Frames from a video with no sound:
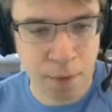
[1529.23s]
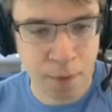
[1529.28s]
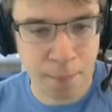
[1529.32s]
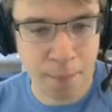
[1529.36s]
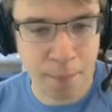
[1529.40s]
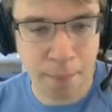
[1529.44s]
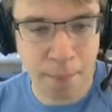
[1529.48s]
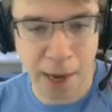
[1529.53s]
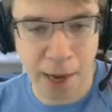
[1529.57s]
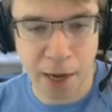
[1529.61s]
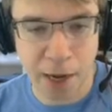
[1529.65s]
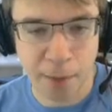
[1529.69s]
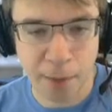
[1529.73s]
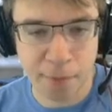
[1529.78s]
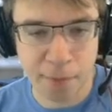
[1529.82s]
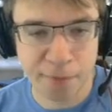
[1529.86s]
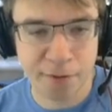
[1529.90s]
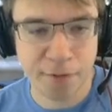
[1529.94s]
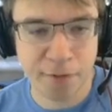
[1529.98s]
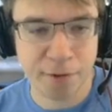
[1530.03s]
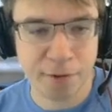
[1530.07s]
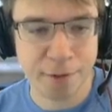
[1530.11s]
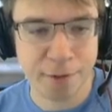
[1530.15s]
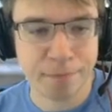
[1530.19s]
Back up to
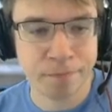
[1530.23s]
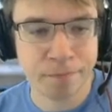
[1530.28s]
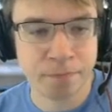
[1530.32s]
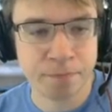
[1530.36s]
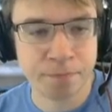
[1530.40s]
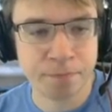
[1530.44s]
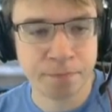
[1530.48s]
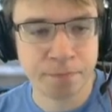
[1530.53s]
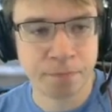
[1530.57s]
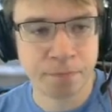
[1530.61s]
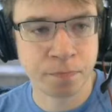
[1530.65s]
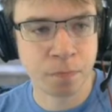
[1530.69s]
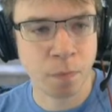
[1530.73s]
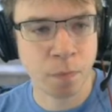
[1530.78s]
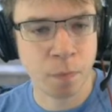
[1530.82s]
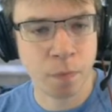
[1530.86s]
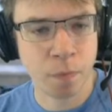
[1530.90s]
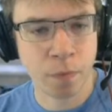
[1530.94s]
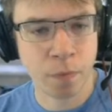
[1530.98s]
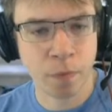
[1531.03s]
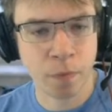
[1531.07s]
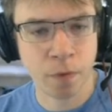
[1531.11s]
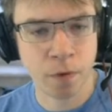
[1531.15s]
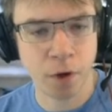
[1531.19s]
50.
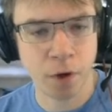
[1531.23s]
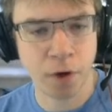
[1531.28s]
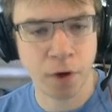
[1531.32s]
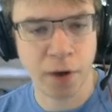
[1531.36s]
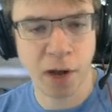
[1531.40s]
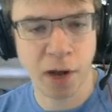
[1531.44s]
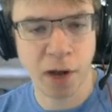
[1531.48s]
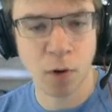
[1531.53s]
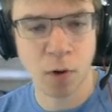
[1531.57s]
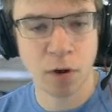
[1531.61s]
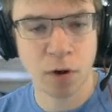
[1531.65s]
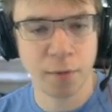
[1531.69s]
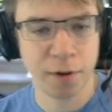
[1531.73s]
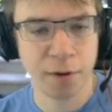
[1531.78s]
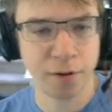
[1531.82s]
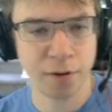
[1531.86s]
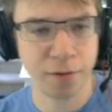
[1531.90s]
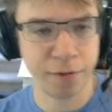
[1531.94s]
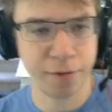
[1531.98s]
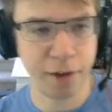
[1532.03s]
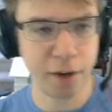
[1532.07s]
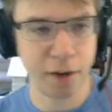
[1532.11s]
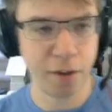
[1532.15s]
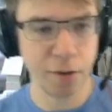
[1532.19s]
Okay, Ornamental
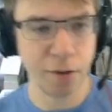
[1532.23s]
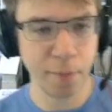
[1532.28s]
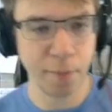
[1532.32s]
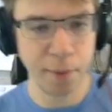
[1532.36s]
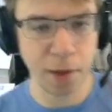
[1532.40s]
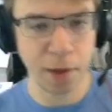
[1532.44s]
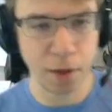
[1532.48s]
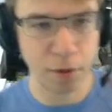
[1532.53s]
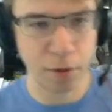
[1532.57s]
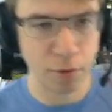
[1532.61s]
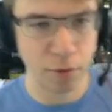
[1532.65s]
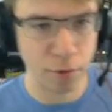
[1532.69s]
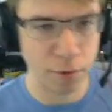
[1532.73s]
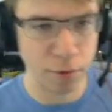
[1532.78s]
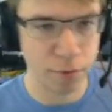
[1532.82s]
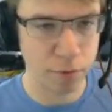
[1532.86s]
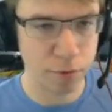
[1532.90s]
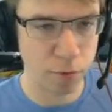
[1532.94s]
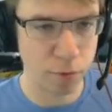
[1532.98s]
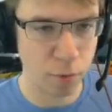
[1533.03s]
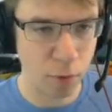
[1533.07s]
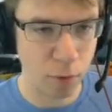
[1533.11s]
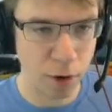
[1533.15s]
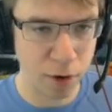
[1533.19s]
Fan is a big sort of
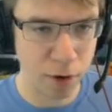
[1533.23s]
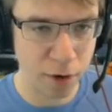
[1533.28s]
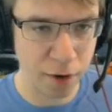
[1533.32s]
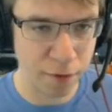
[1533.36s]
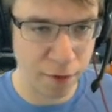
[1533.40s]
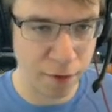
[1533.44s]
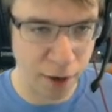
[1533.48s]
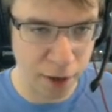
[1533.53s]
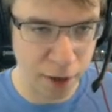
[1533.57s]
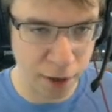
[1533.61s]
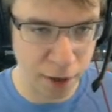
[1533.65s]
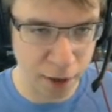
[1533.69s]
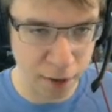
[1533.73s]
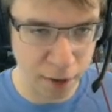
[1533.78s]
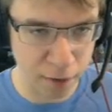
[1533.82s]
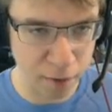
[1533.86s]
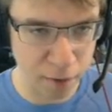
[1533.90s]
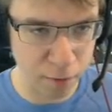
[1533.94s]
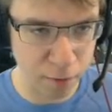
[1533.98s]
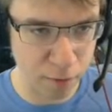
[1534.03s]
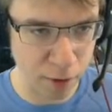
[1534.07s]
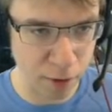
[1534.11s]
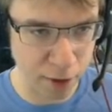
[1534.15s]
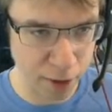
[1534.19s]
run-defining
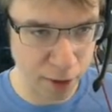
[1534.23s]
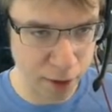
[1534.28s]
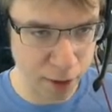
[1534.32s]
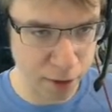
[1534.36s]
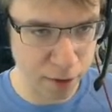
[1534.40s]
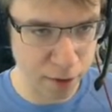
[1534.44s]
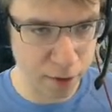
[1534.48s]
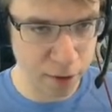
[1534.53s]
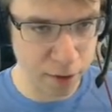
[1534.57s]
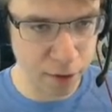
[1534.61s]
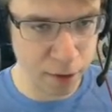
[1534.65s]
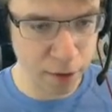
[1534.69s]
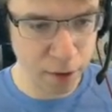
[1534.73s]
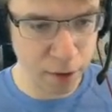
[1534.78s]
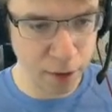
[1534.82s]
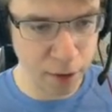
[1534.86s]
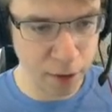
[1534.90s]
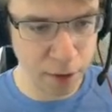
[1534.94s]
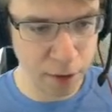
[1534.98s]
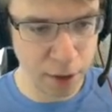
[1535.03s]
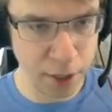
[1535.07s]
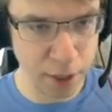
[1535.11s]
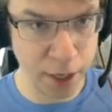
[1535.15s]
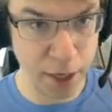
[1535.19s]
relic.
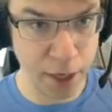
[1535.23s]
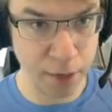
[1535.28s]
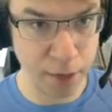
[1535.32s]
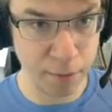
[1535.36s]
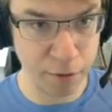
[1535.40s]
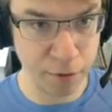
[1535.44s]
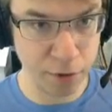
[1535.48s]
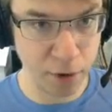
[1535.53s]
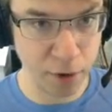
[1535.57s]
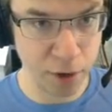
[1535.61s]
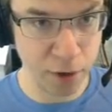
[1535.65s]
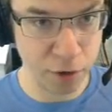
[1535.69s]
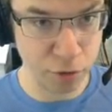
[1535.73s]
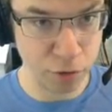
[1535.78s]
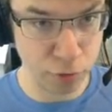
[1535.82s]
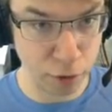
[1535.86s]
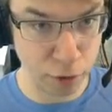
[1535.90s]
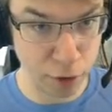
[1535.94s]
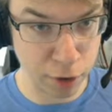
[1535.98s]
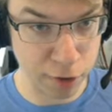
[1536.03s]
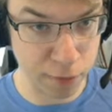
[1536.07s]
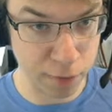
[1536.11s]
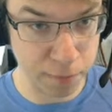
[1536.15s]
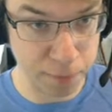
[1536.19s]
Let's go ahead and
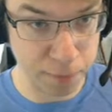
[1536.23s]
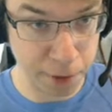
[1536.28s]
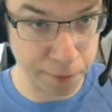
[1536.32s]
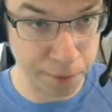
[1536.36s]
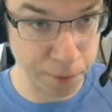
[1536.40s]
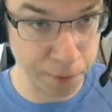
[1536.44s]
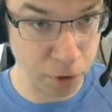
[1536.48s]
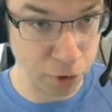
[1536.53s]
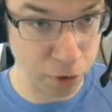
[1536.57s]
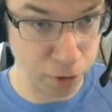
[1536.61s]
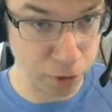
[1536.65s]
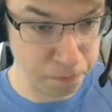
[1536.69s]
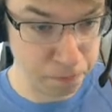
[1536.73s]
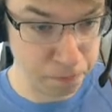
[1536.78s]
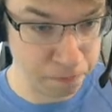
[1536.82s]
drink the Blood Potion.